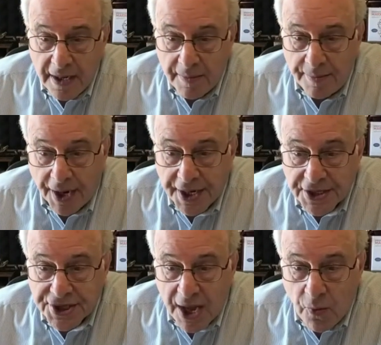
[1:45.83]
But
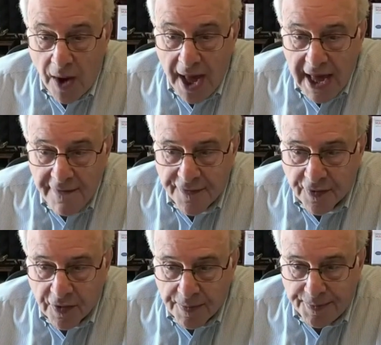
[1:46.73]
it's a way
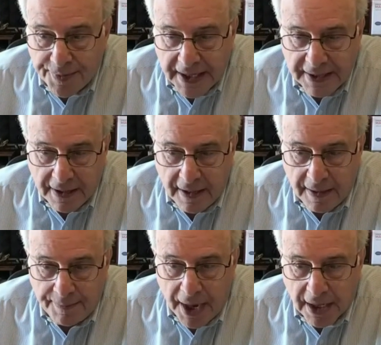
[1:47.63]
for
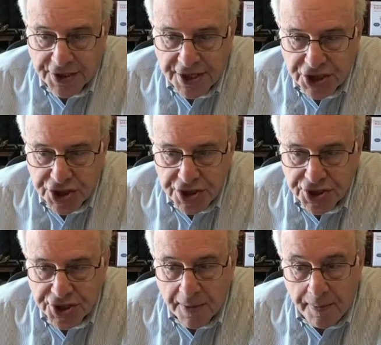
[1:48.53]
politicians
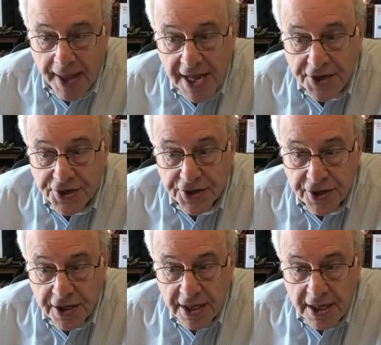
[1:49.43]
to
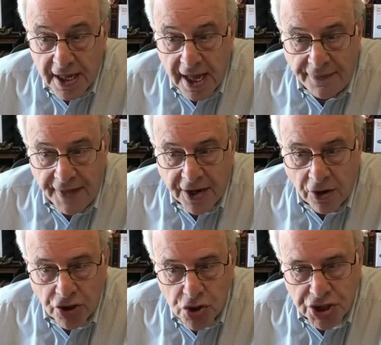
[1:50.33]
pander, and they
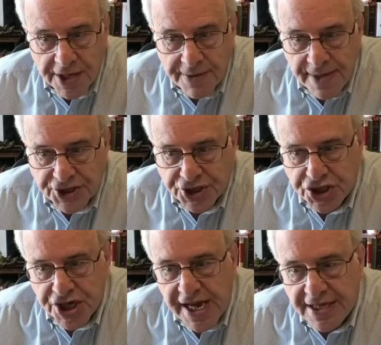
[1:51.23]
don't usually miss a
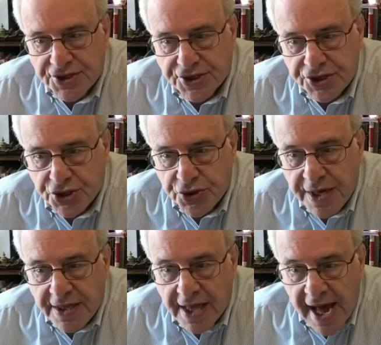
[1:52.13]
chance to
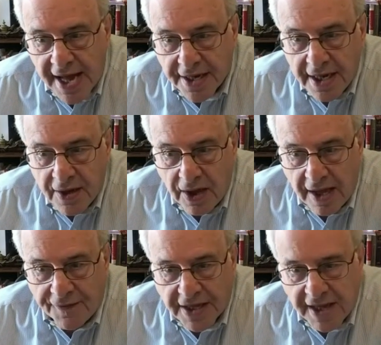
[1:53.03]
doing that
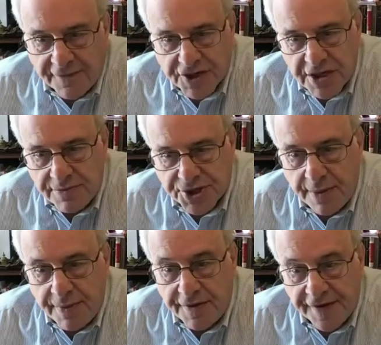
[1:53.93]
if it gives them
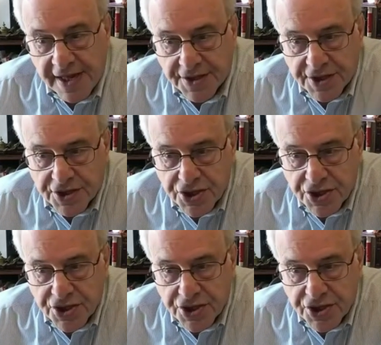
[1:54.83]
some advantage.